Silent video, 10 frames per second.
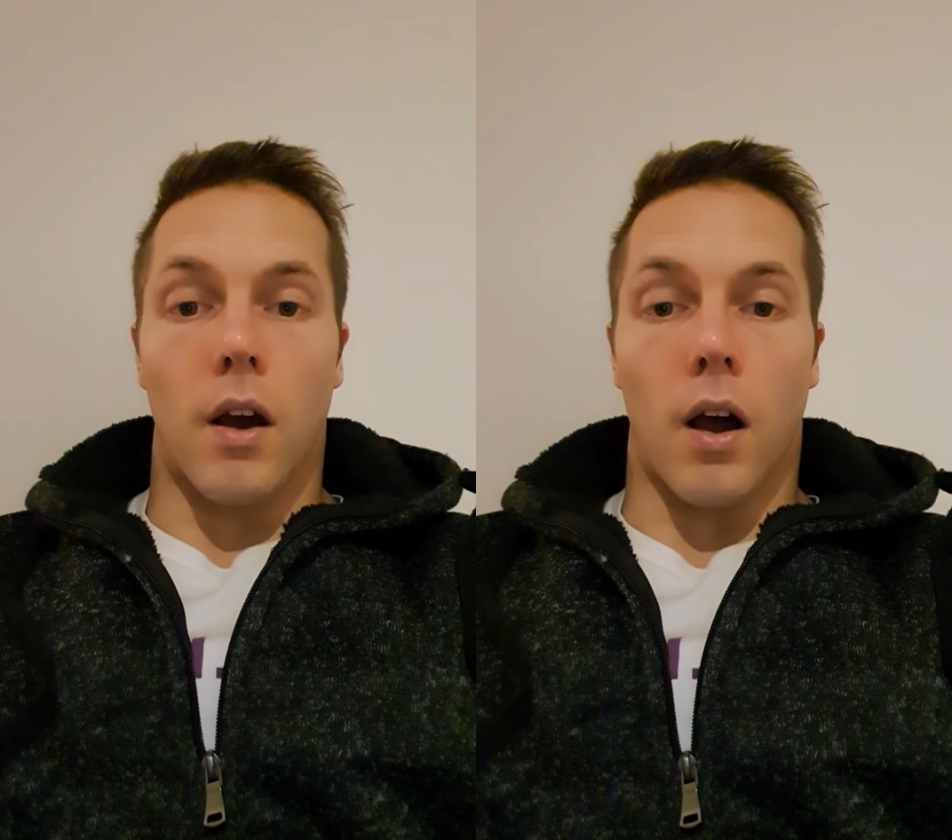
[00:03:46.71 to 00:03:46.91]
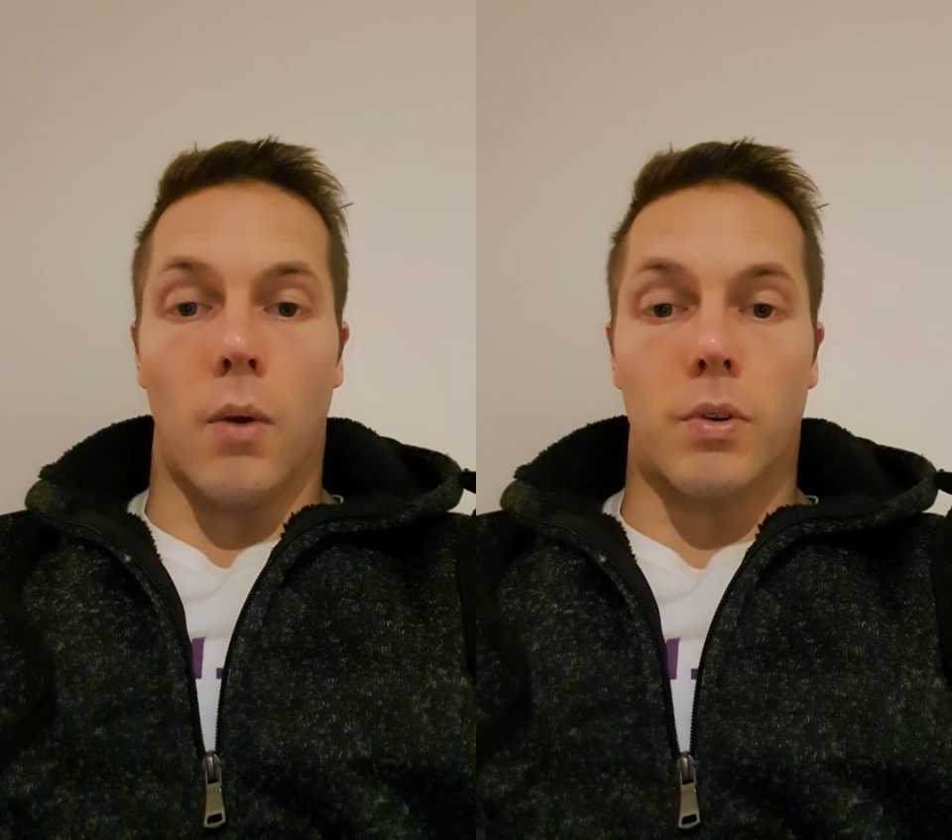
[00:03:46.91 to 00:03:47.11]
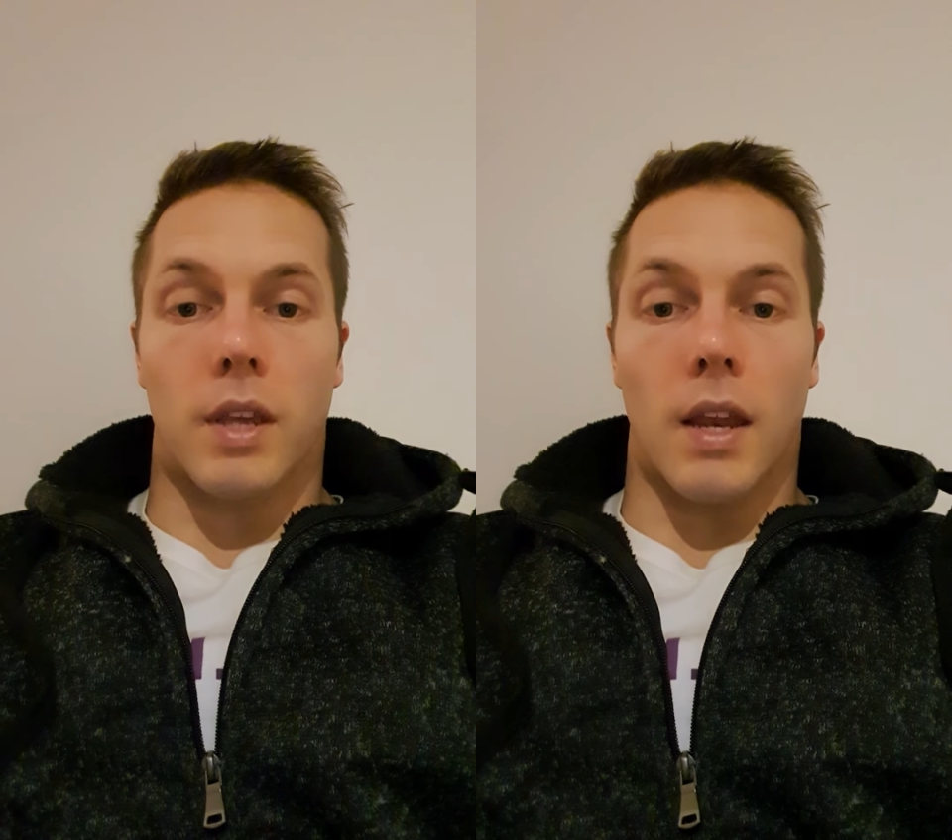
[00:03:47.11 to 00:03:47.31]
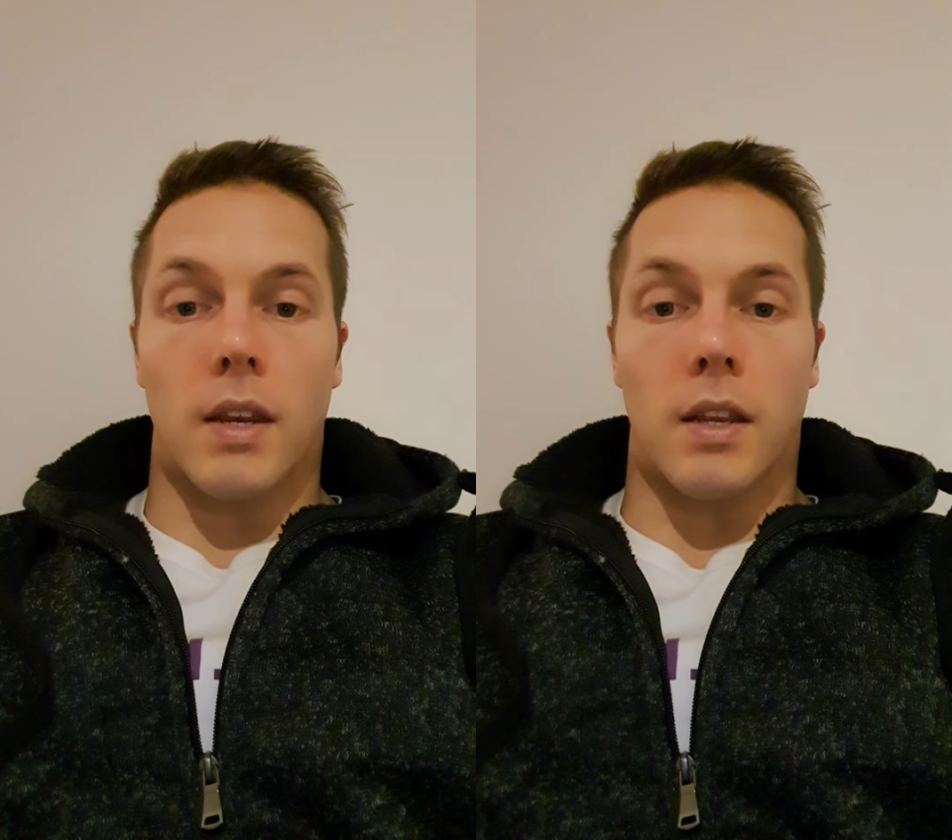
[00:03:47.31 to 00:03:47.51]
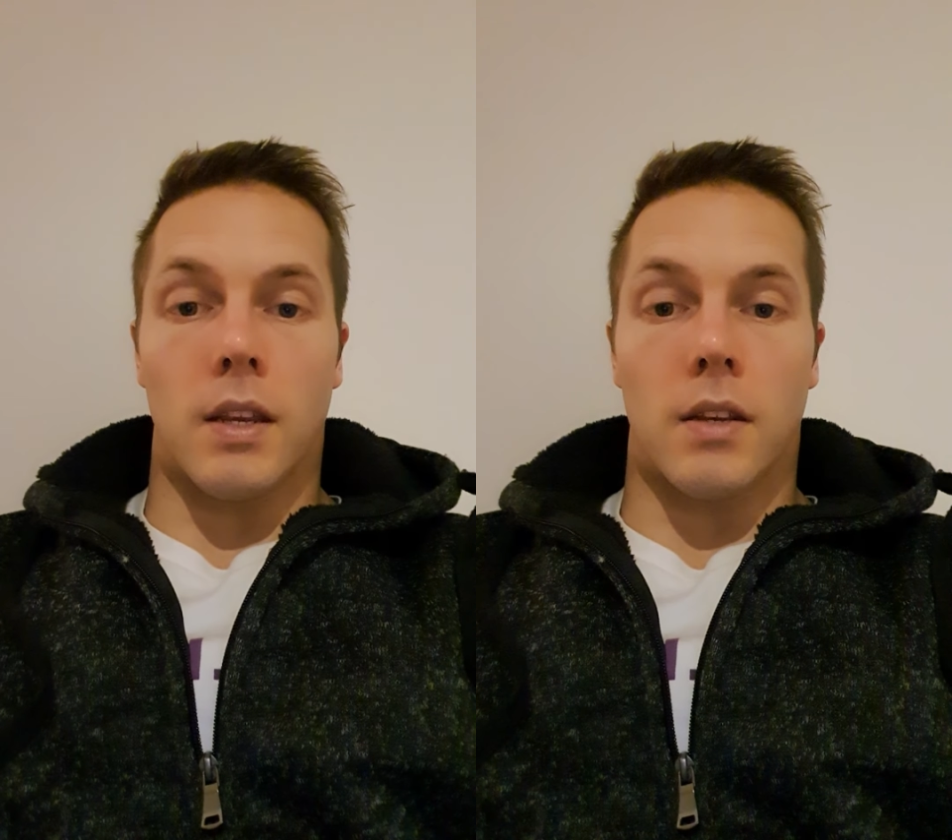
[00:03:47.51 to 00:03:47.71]
I would get
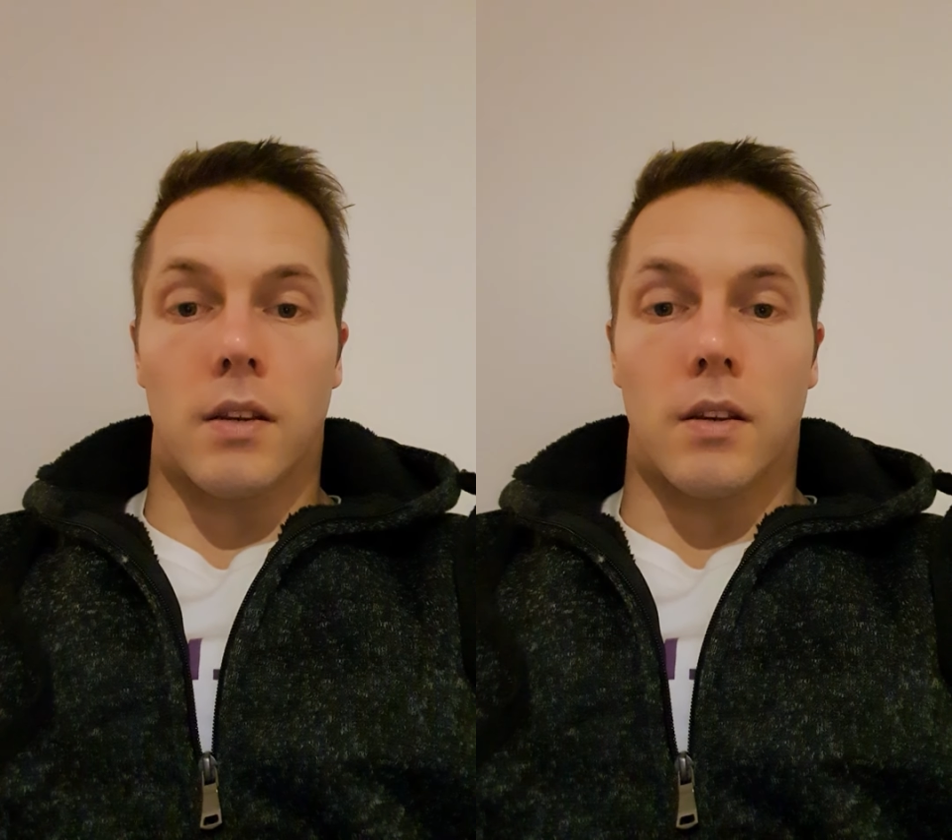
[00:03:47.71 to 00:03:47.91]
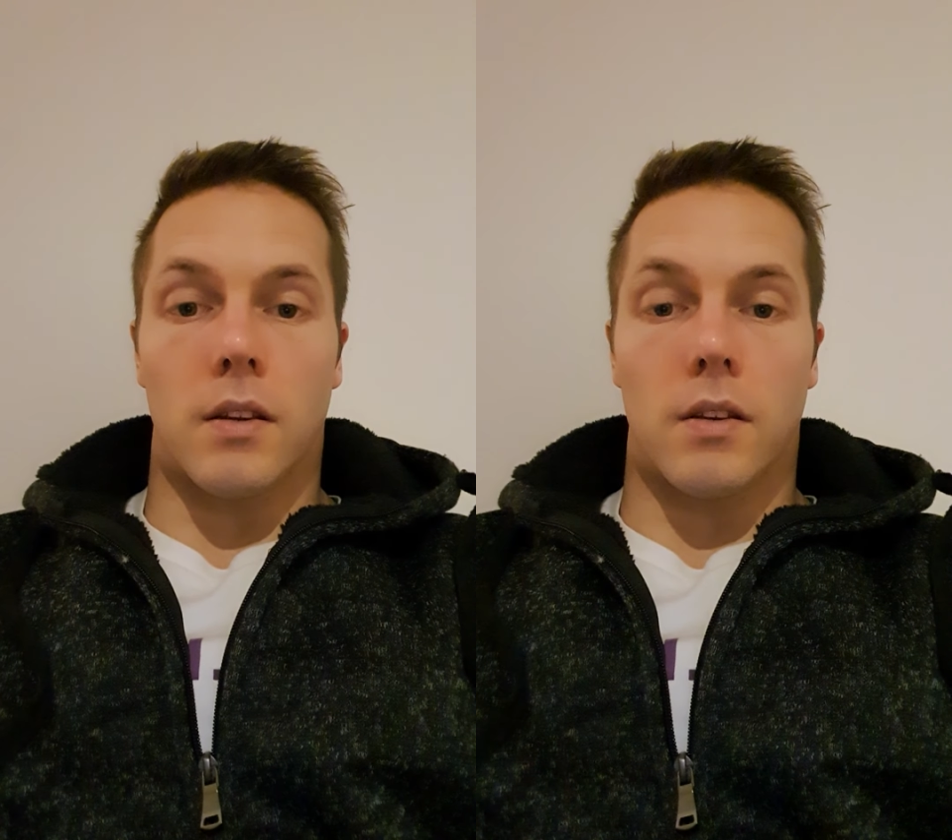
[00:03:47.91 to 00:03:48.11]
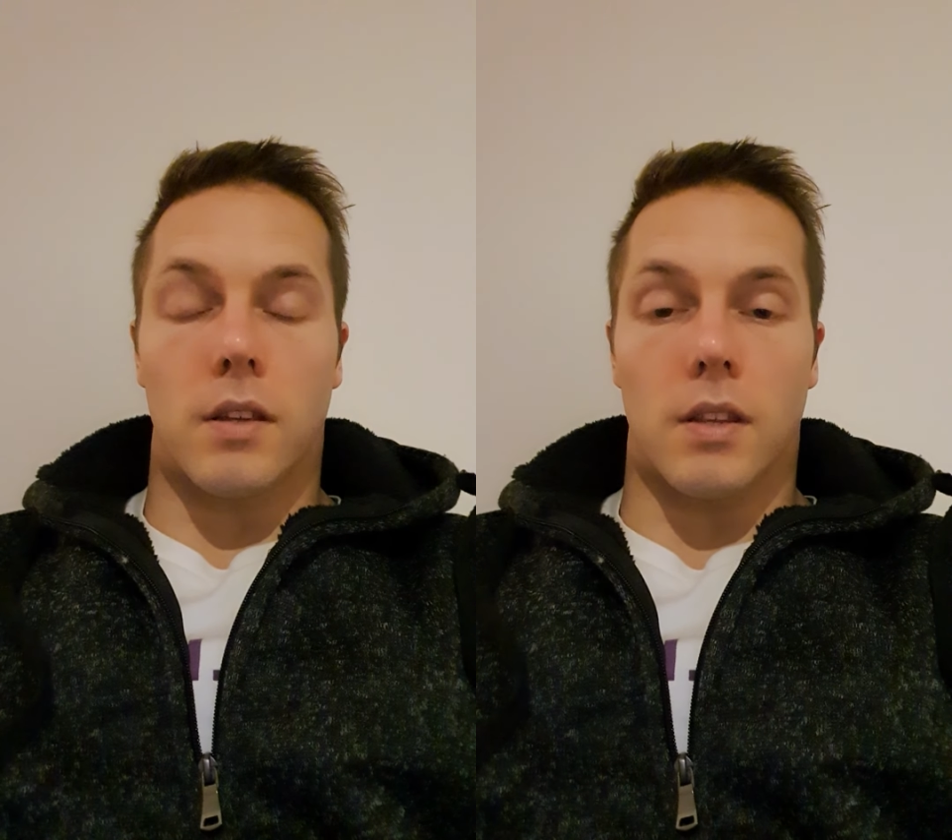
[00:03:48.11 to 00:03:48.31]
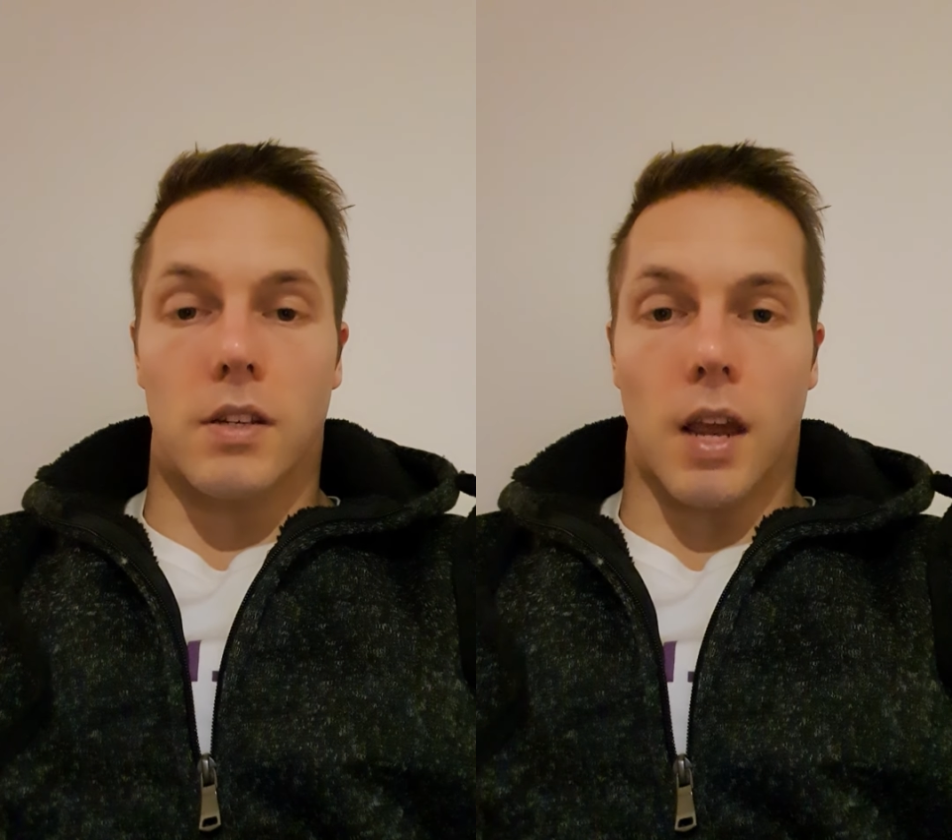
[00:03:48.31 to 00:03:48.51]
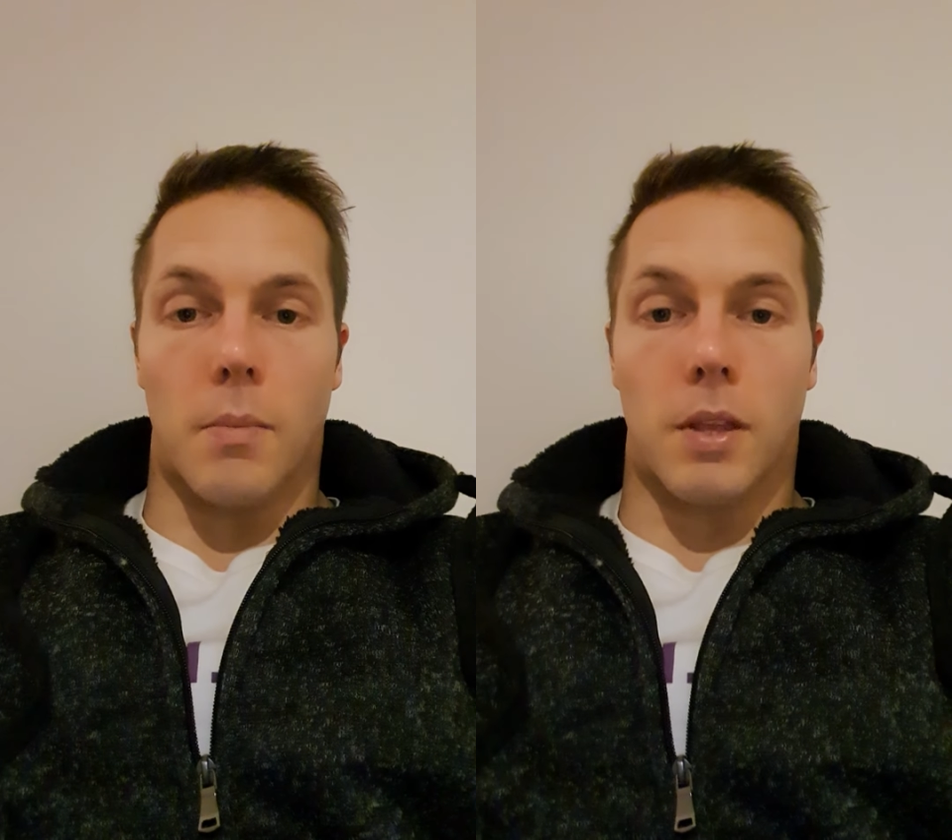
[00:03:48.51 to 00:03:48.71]
into the shape